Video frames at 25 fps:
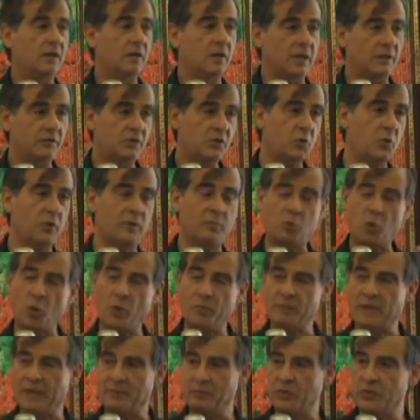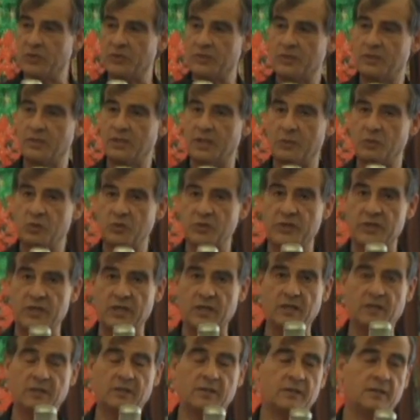Two of the board members, I was
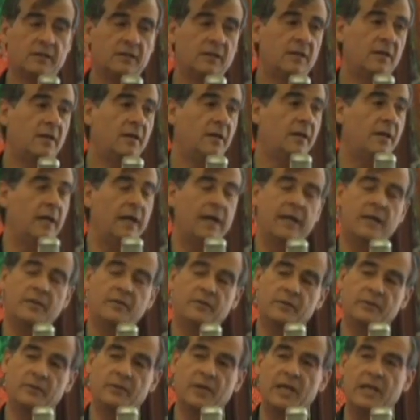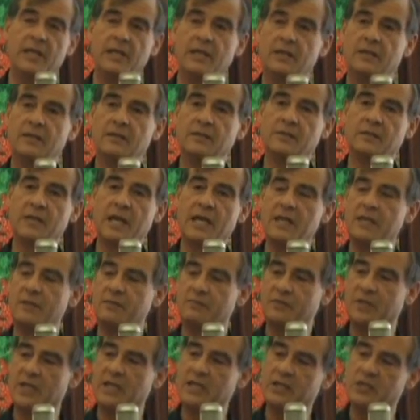there, and they
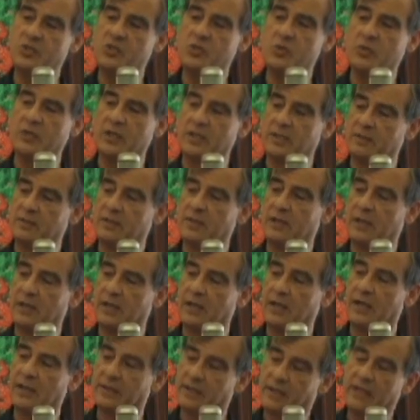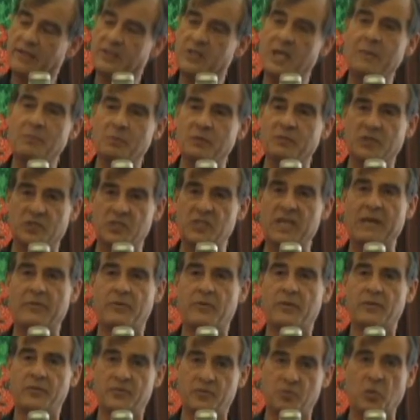issued a type of a death
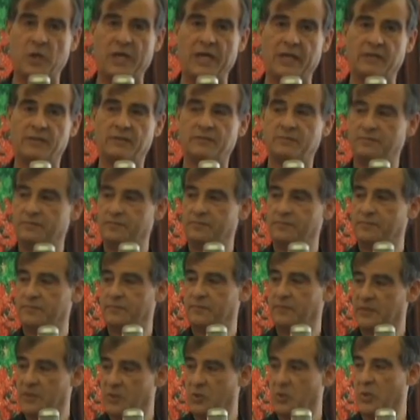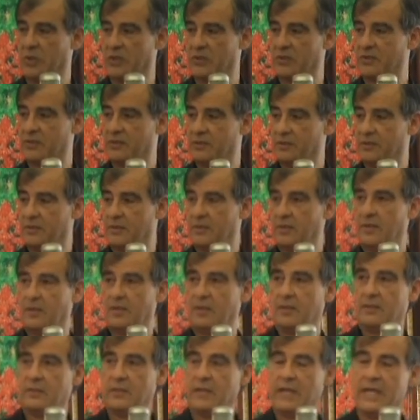threat to us.
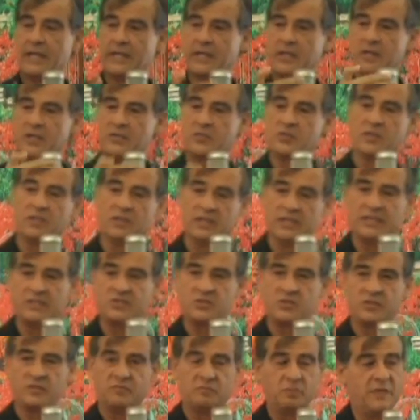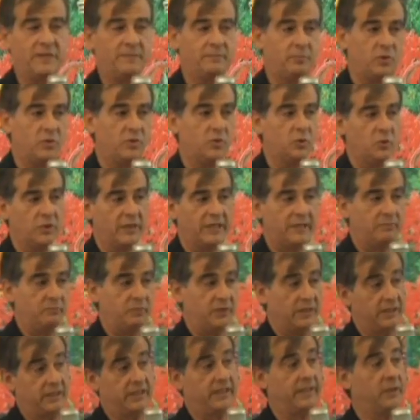They handed us a list of people who had
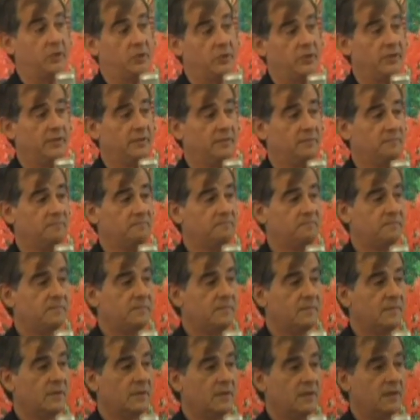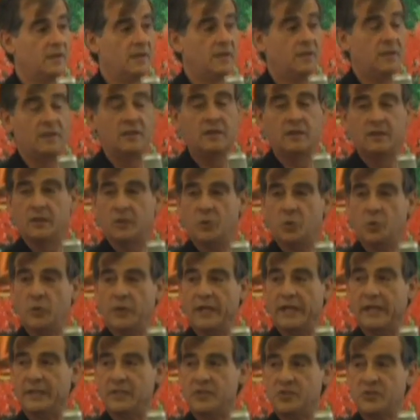been killed, who
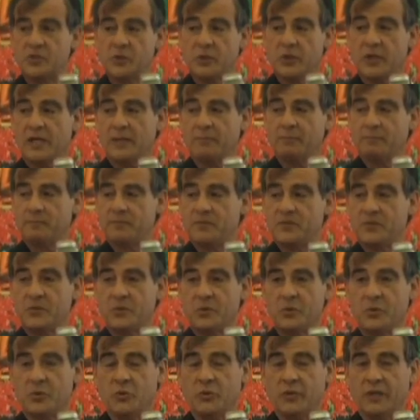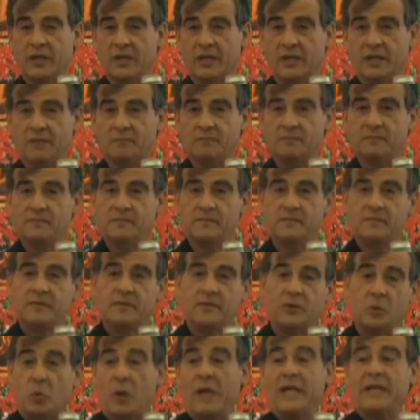had stood up to the
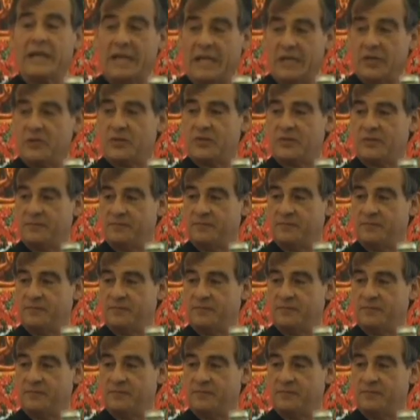White House.